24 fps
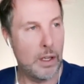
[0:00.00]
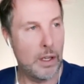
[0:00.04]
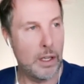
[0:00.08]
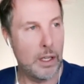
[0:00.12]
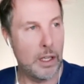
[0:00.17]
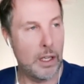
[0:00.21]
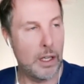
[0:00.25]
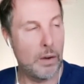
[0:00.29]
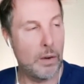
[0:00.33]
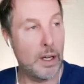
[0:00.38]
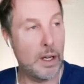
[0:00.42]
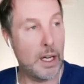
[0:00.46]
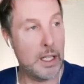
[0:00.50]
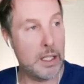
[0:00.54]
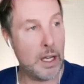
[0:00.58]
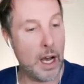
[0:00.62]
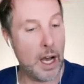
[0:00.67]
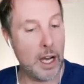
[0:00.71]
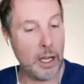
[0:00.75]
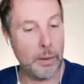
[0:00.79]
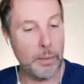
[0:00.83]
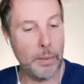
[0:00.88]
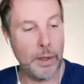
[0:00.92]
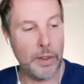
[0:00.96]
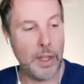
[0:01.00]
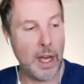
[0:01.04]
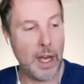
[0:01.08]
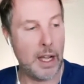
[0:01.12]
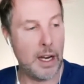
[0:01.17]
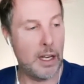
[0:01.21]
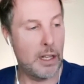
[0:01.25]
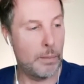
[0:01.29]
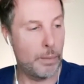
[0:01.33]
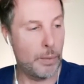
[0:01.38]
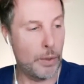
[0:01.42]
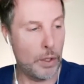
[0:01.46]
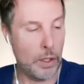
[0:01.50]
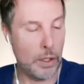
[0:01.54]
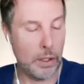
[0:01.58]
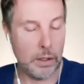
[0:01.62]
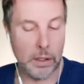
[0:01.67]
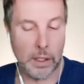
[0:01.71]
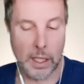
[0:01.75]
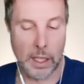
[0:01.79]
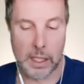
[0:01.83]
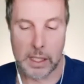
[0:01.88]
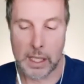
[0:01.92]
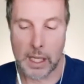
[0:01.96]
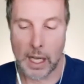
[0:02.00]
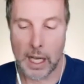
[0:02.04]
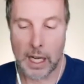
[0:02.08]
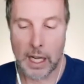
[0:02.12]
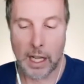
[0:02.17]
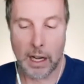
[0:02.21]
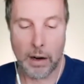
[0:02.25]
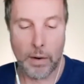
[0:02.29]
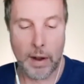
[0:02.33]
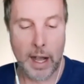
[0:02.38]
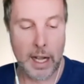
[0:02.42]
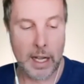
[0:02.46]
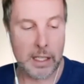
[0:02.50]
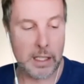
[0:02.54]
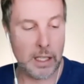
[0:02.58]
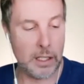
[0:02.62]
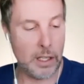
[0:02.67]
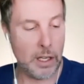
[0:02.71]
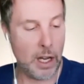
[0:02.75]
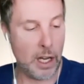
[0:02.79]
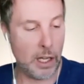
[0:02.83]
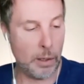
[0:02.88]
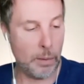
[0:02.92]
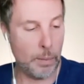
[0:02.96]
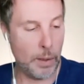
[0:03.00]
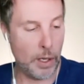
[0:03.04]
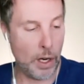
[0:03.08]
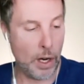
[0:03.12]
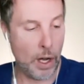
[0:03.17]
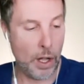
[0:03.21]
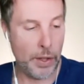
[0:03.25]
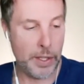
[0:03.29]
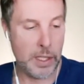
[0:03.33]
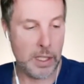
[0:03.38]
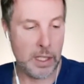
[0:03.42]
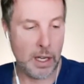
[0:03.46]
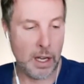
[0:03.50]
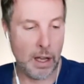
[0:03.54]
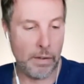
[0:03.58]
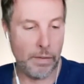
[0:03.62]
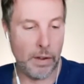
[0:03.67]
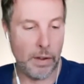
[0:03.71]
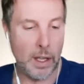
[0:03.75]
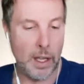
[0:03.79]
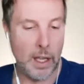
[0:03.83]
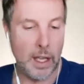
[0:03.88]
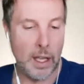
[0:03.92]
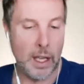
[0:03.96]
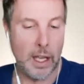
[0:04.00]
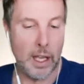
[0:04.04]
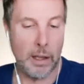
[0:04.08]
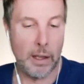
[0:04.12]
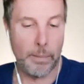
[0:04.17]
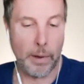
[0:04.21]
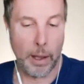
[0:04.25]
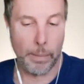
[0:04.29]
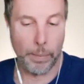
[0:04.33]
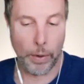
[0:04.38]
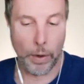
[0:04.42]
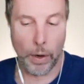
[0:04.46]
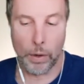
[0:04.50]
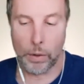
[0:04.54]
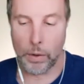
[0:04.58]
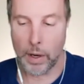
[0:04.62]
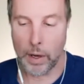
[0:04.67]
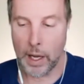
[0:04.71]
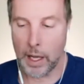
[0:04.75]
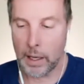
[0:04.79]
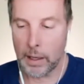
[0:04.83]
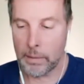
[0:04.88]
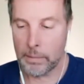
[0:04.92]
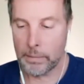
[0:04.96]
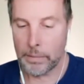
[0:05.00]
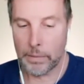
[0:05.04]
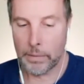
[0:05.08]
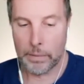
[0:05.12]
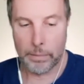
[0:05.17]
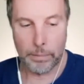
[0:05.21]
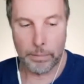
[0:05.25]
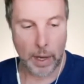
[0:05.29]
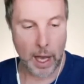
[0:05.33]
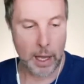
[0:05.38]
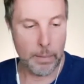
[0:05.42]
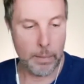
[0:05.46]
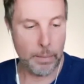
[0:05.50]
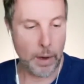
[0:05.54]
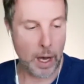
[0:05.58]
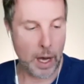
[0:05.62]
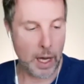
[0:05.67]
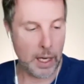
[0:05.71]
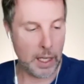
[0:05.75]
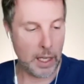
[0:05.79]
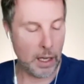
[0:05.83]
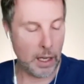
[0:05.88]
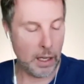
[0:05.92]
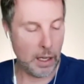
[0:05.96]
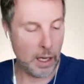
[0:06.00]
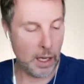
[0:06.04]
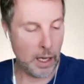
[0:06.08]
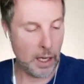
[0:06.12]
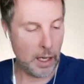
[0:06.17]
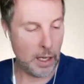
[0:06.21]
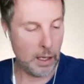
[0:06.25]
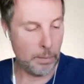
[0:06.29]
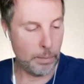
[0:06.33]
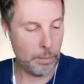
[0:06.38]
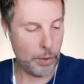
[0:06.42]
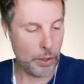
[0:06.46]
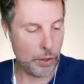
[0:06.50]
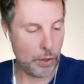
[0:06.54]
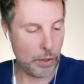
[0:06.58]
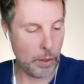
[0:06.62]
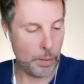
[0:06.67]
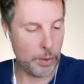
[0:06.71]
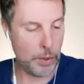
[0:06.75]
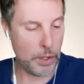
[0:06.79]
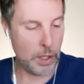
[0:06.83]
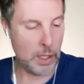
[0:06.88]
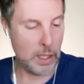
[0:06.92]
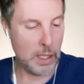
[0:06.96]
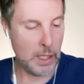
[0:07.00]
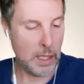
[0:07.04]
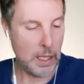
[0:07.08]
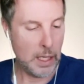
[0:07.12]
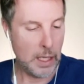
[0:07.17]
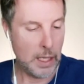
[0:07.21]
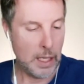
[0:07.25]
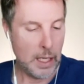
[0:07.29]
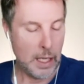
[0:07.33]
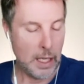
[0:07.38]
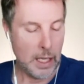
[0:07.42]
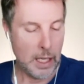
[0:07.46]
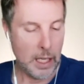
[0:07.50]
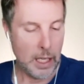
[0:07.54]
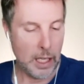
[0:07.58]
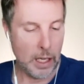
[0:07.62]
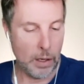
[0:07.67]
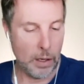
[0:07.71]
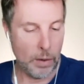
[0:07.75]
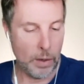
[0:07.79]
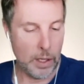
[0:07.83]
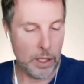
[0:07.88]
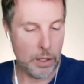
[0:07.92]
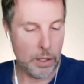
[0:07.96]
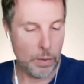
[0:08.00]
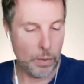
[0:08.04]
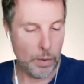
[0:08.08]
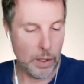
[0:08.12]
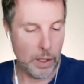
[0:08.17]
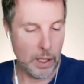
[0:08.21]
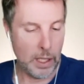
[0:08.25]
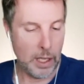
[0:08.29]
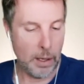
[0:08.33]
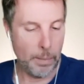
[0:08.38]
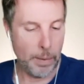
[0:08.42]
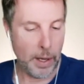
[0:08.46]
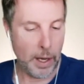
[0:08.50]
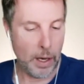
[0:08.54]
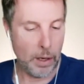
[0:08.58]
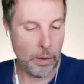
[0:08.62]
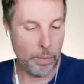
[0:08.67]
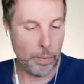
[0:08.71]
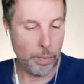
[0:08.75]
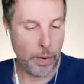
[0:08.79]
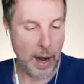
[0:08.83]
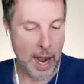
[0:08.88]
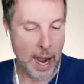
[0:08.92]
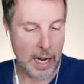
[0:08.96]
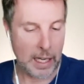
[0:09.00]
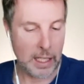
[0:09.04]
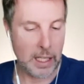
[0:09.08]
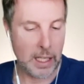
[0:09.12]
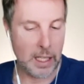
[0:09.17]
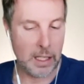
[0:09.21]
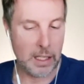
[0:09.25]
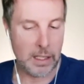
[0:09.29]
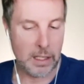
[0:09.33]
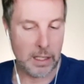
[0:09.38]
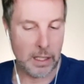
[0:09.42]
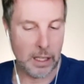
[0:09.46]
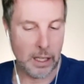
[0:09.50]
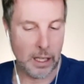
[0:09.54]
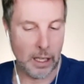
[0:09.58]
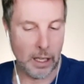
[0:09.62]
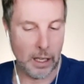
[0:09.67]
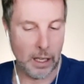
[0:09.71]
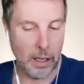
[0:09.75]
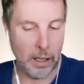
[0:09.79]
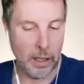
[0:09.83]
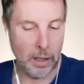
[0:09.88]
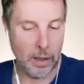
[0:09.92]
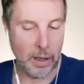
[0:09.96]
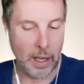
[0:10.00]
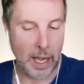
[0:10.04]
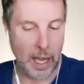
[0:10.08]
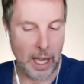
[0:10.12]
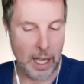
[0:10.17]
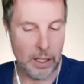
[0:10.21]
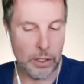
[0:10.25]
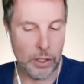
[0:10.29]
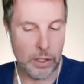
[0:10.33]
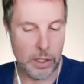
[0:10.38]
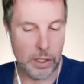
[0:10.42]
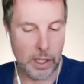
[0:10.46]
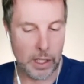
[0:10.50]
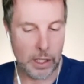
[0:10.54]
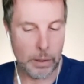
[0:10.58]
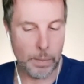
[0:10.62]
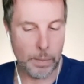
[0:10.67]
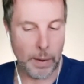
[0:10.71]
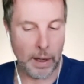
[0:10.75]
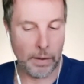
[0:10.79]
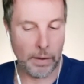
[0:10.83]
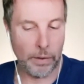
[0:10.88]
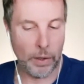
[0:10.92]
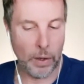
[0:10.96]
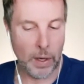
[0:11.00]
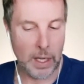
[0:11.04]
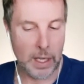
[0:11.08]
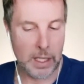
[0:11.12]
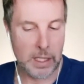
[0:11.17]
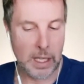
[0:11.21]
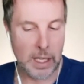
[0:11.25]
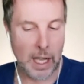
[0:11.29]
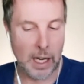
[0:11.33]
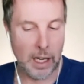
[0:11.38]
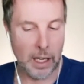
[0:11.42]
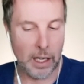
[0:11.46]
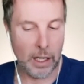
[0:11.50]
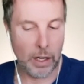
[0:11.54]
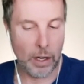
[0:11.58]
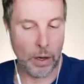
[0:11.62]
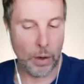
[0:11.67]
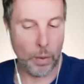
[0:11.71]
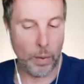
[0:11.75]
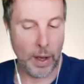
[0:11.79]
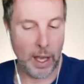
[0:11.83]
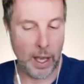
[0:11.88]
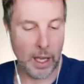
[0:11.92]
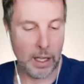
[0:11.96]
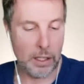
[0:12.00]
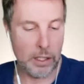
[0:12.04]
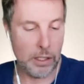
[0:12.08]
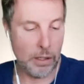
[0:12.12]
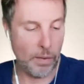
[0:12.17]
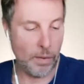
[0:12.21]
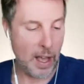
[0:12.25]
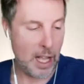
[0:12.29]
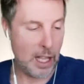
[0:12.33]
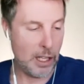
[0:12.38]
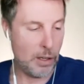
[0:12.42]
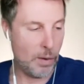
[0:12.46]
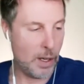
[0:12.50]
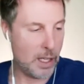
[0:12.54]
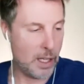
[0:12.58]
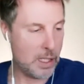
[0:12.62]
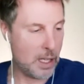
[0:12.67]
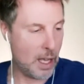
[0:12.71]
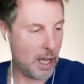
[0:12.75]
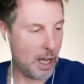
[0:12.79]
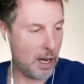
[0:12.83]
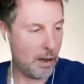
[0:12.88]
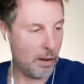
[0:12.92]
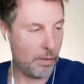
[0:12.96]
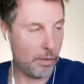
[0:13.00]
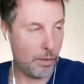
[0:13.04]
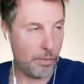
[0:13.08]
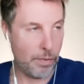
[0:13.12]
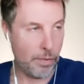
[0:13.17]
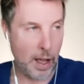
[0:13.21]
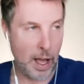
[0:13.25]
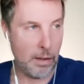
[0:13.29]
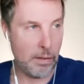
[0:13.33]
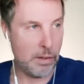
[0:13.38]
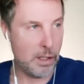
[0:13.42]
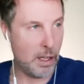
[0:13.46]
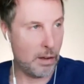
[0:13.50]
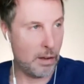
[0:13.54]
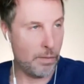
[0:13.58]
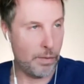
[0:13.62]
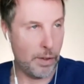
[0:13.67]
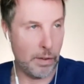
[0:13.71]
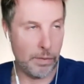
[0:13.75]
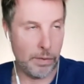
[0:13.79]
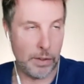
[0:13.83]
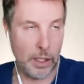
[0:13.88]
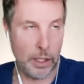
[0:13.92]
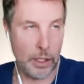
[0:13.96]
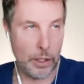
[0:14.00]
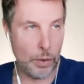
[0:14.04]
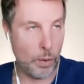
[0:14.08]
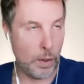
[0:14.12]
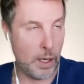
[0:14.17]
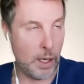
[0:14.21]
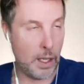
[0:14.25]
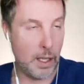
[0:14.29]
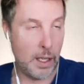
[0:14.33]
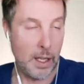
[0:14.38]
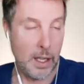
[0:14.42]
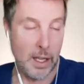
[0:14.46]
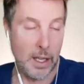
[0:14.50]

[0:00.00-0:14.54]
You know, and I talk about that in the book, Anxiety RX. I talk about all this stuff in my program, mind body uh, prescription. You know, it's really about practice. You can't just expect your anxiety to go away because you've had your anxiety for 5, 10, 15, 20,